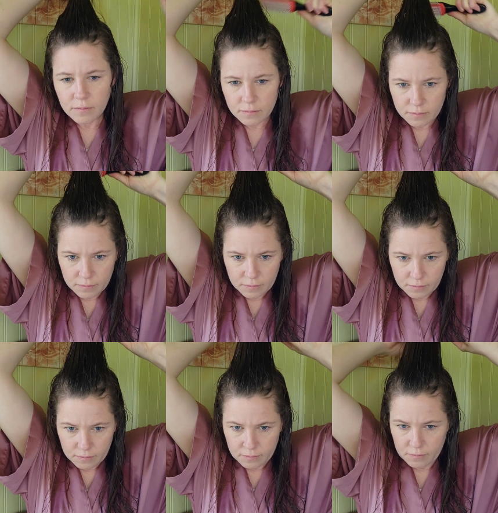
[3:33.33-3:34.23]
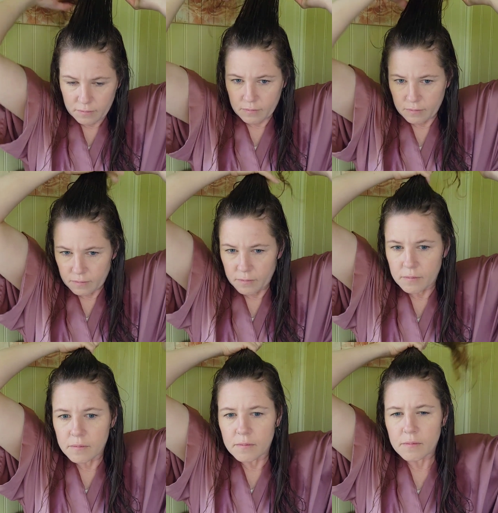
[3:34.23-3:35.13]

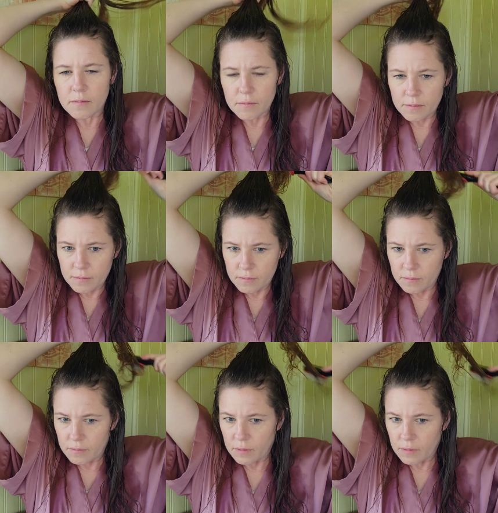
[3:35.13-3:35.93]
[no speech]